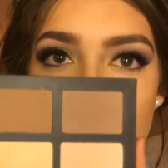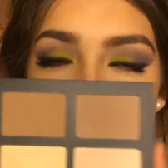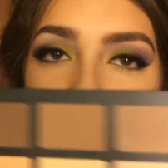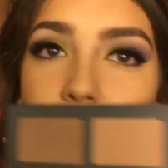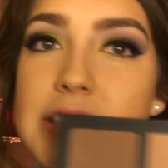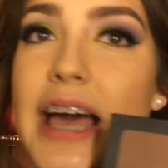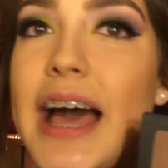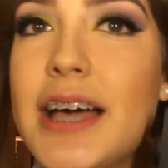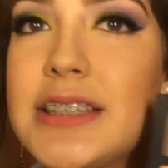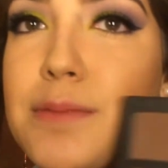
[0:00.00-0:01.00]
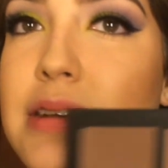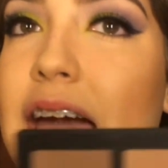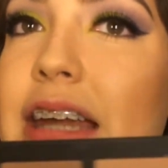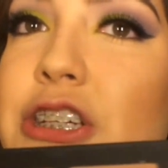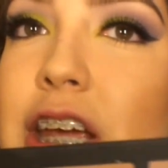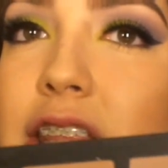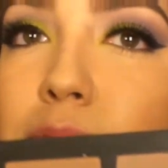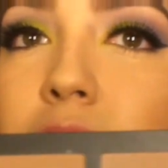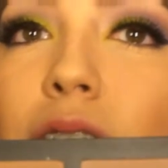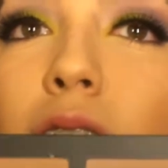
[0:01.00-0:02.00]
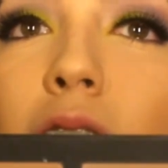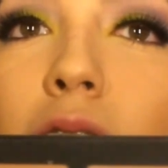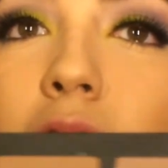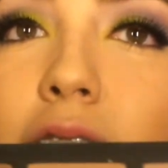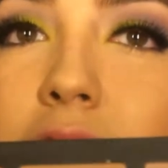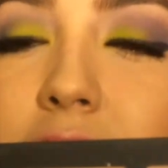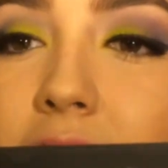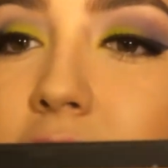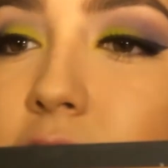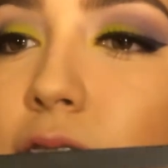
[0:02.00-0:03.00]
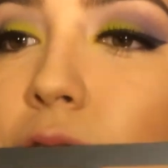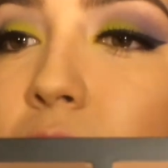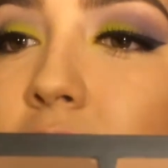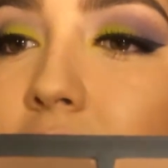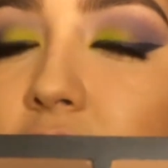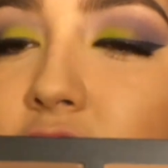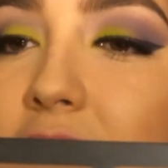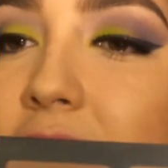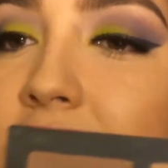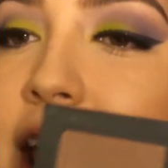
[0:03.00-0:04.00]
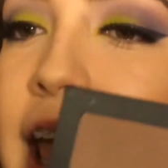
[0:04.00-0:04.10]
So this has a banana shade in the middle, a skin tone shade,